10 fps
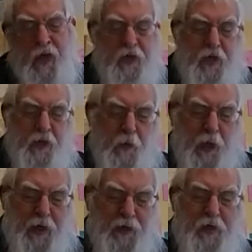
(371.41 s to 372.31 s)
Then in
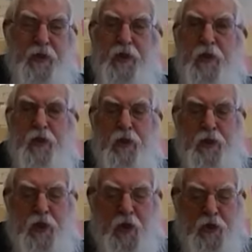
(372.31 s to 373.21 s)
Rashi, there's a
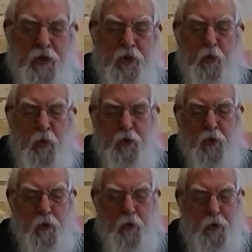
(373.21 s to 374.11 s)
discussion what
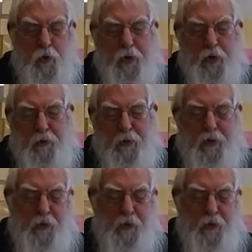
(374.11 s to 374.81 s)
those words really mean.